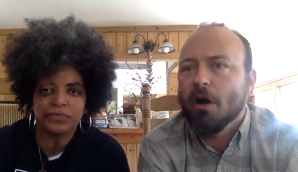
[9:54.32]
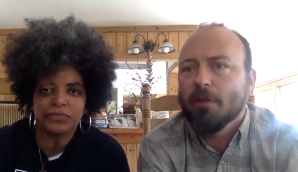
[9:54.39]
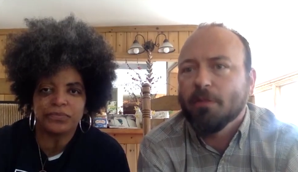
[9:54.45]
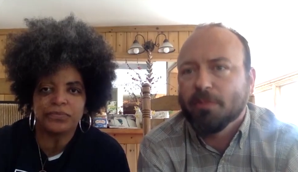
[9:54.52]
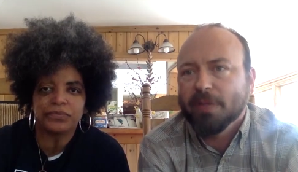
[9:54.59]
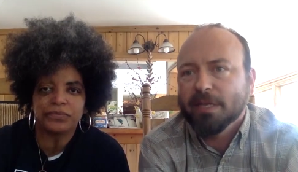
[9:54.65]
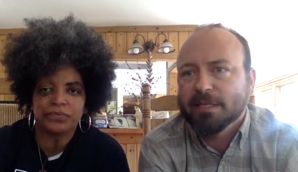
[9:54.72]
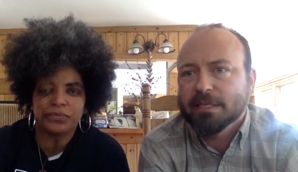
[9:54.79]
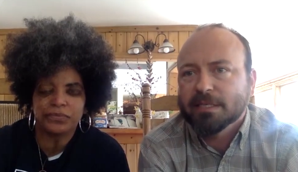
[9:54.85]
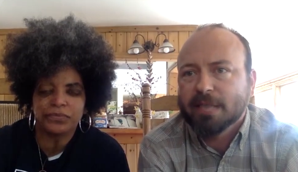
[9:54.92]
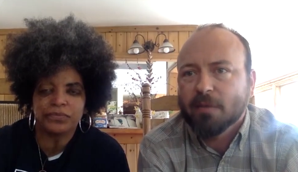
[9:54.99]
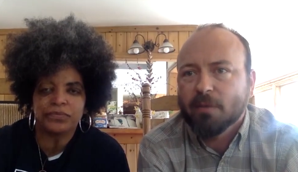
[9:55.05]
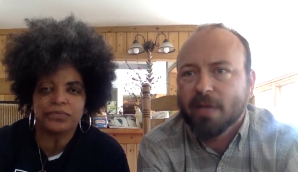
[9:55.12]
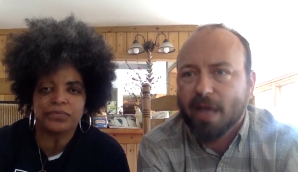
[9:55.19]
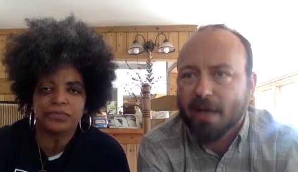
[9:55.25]
Speaker 1: all places
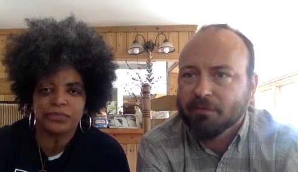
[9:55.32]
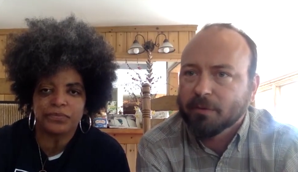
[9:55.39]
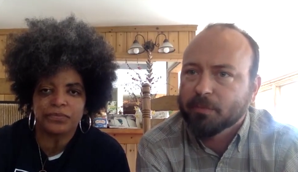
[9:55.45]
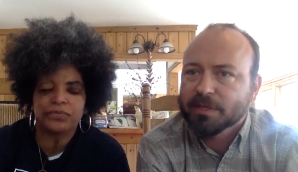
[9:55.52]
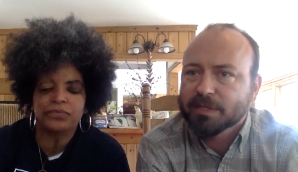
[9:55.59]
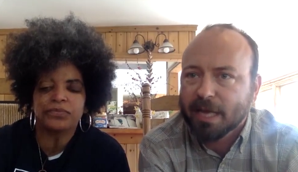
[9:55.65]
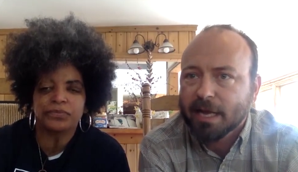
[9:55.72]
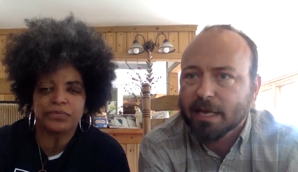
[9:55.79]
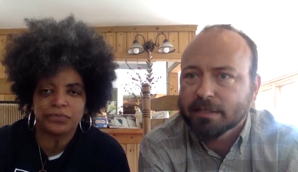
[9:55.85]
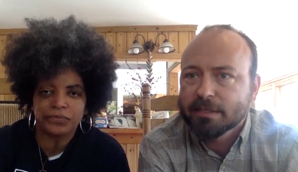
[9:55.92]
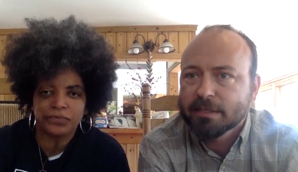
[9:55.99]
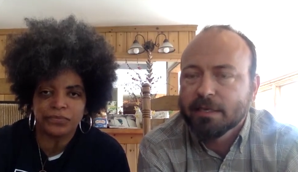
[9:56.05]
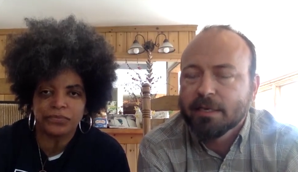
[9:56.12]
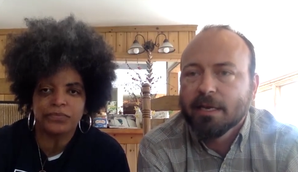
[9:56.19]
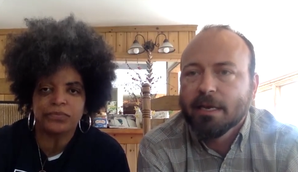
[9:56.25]
that we have to protect
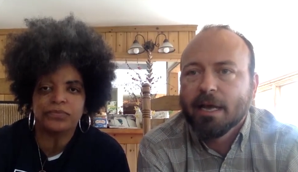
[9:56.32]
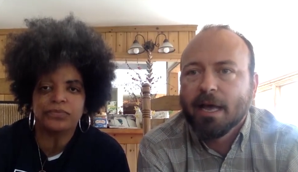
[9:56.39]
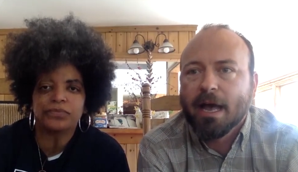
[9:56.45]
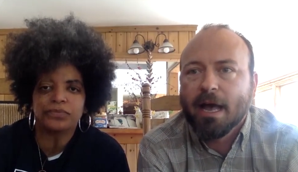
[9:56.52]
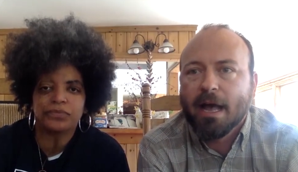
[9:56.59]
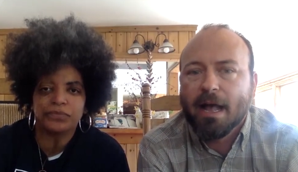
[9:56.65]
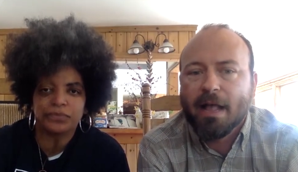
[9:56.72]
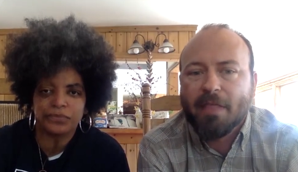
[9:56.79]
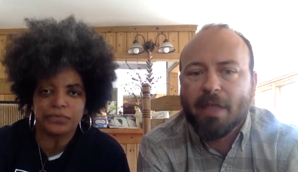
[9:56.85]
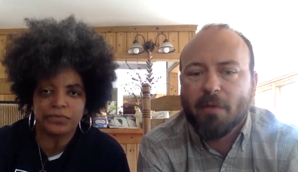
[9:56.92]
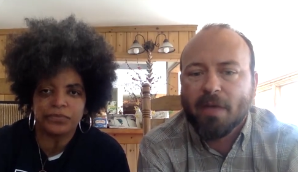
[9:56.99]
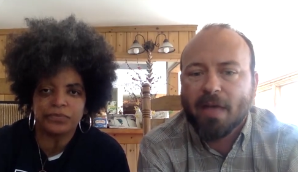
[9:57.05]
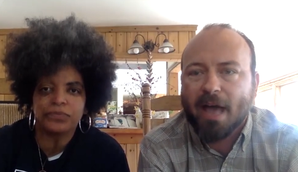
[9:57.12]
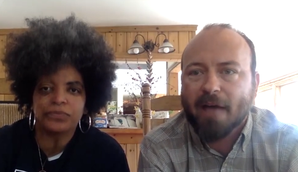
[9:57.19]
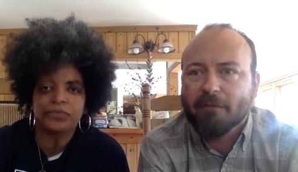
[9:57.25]
and that
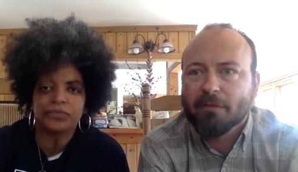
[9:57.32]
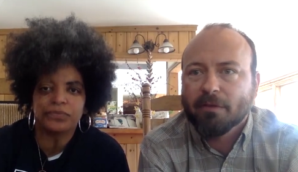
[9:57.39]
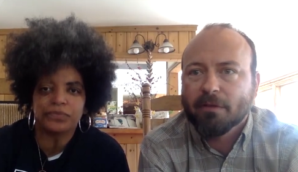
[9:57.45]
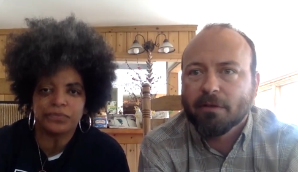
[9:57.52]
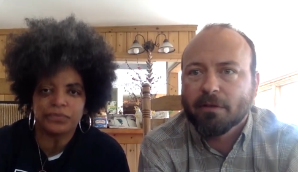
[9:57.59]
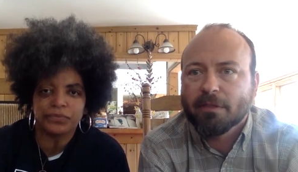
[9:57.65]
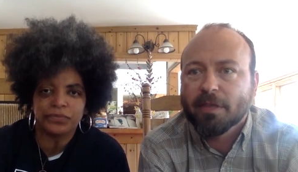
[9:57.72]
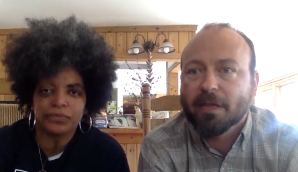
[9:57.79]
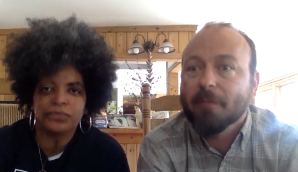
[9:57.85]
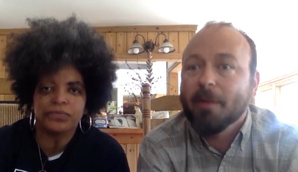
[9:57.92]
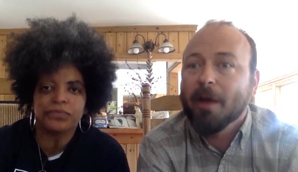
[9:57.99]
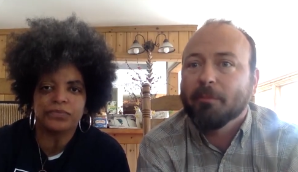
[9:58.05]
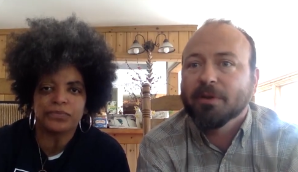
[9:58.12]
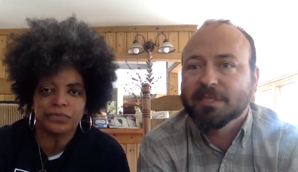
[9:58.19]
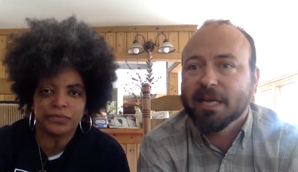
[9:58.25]
we have to think
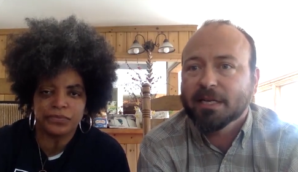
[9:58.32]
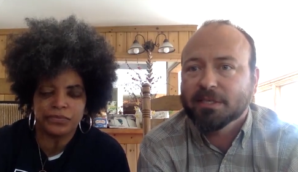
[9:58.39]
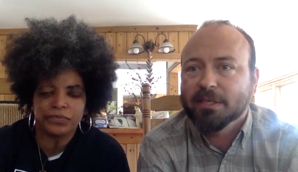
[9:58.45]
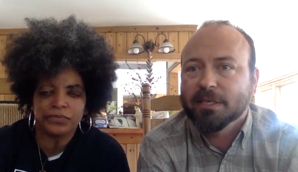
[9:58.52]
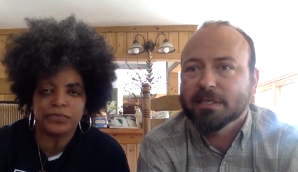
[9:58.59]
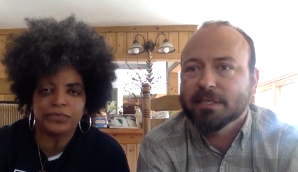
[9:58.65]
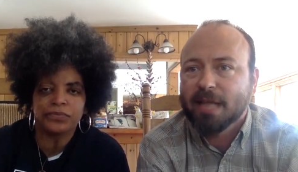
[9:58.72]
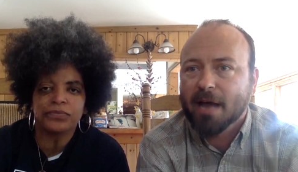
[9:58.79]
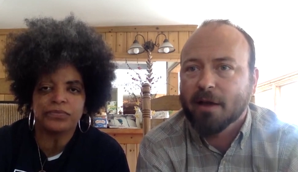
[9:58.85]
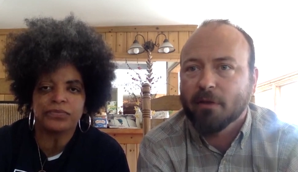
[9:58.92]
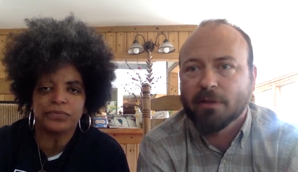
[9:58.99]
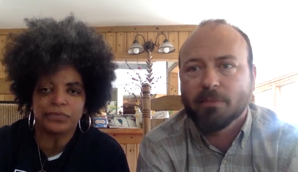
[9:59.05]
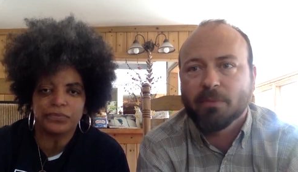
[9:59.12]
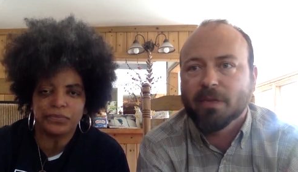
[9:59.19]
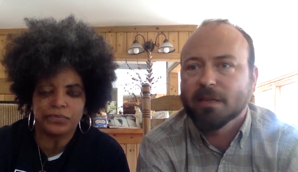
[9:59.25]
about protection as not
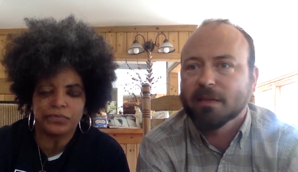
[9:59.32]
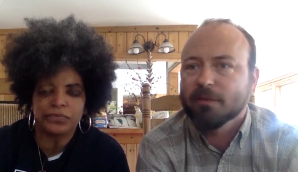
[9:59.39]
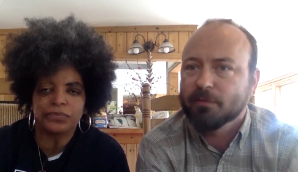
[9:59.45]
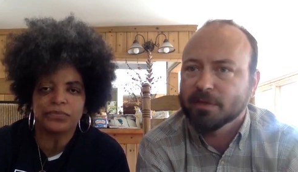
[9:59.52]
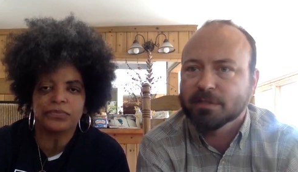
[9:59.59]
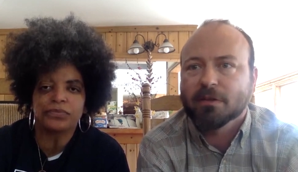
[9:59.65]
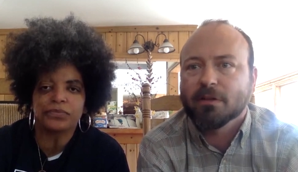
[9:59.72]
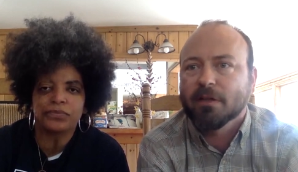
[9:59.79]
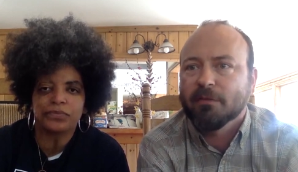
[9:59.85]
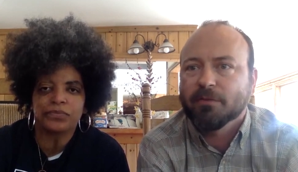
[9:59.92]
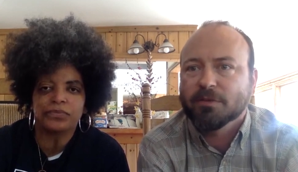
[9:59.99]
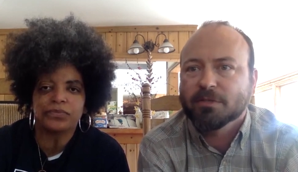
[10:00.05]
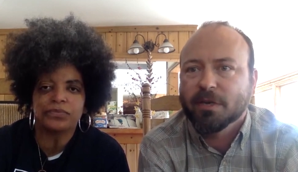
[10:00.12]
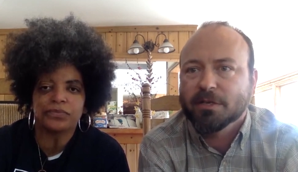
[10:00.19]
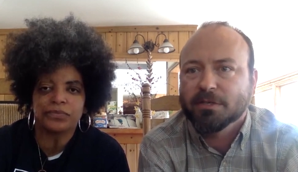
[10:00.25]
only being physical
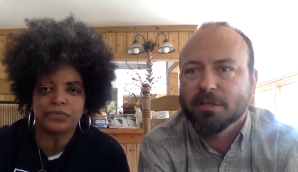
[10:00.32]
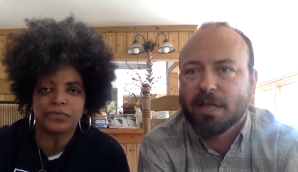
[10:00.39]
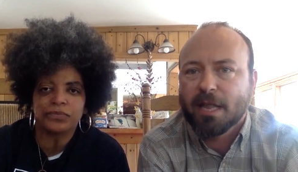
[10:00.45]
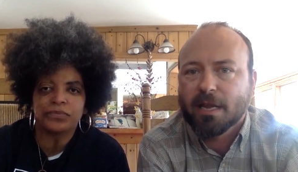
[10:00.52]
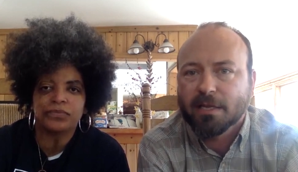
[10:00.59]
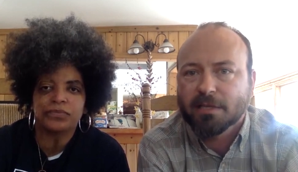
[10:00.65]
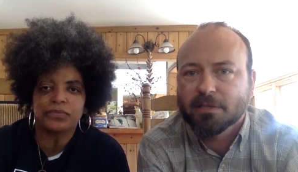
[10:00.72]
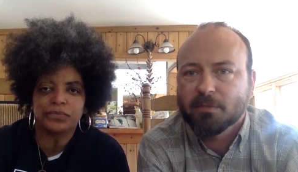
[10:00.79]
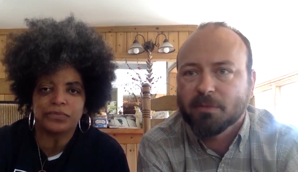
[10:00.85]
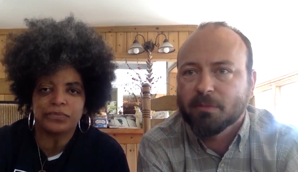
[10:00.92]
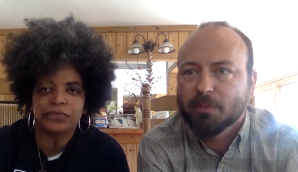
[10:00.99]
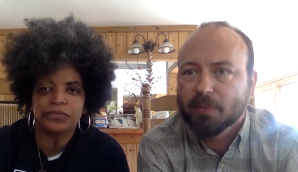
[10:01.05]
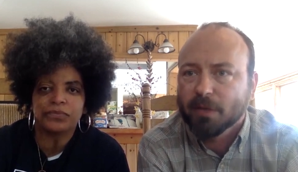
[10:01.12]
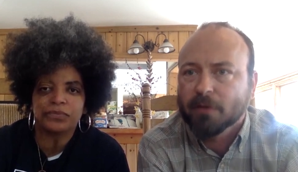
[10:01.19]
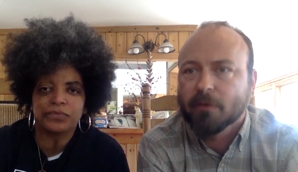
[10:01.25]
infrastructure that needs to be
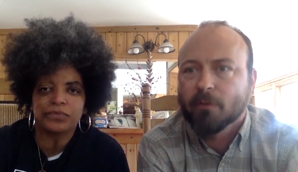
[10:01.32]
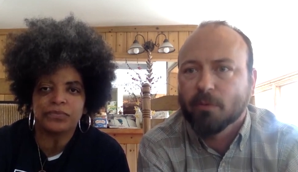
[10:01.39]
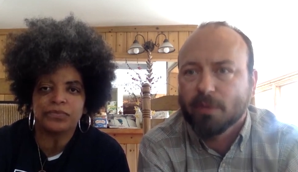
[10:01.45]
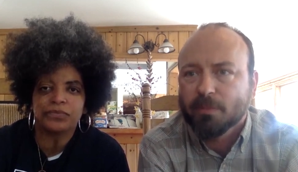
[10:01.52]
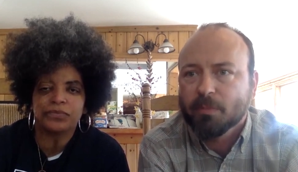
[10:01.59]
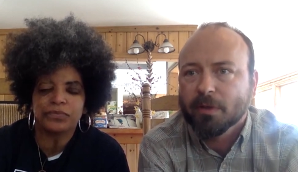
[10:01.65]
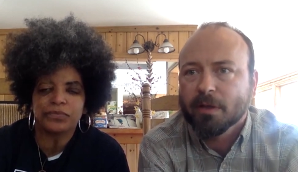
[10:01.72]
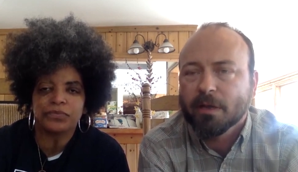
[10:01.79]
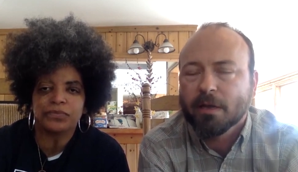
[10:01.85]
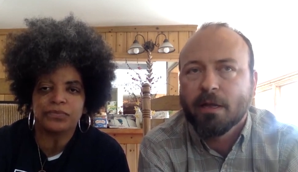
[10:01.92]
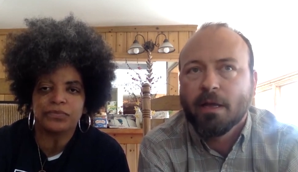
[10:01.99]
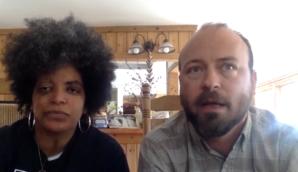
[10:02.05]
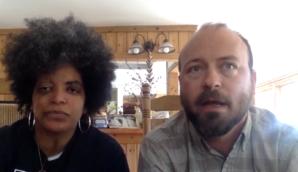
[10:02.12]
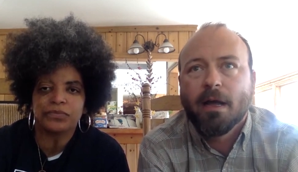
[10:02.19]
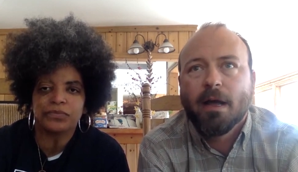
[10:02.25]
built or rebuilt,
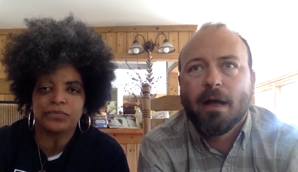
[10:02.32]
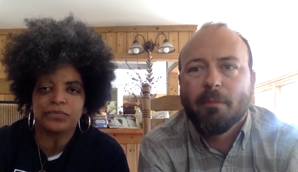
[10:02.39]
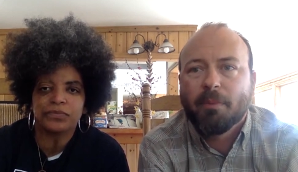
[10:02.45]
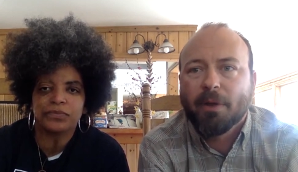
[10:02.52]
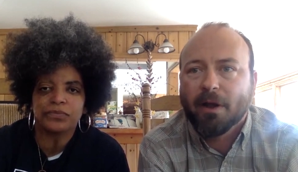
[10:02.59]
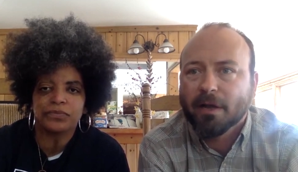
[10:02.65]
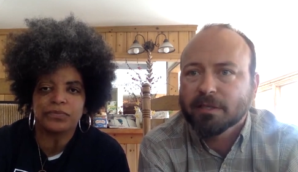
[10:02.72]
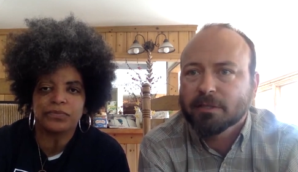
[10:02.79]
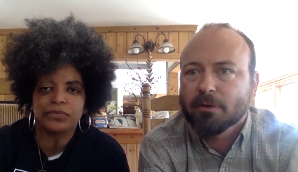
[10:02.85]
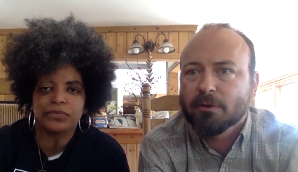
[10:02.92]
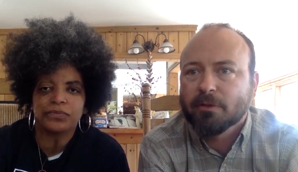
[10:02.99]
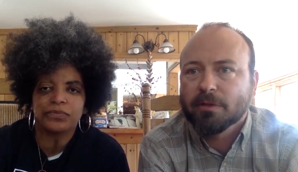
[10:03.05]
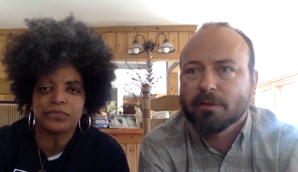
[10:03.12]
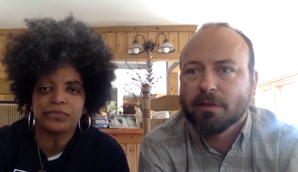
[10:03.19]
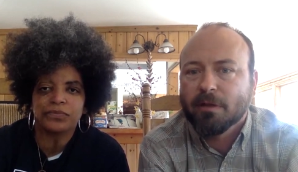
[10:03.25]
but
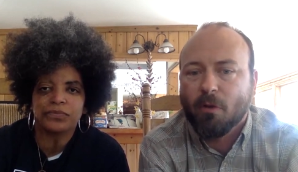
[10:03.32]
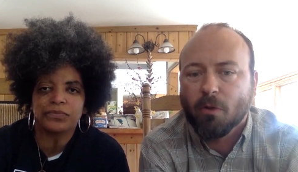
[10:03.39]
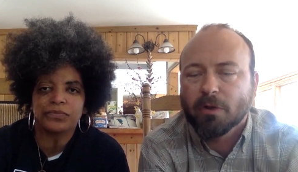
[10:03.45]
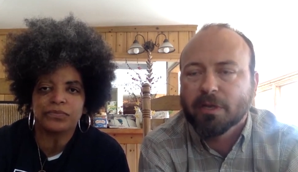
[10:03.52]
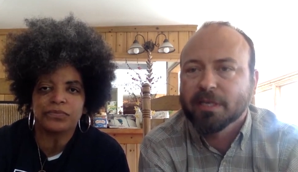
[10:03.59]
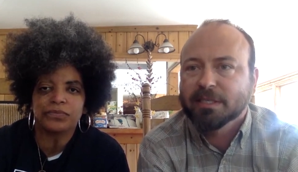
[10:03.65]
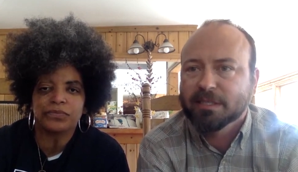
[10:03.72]
also holding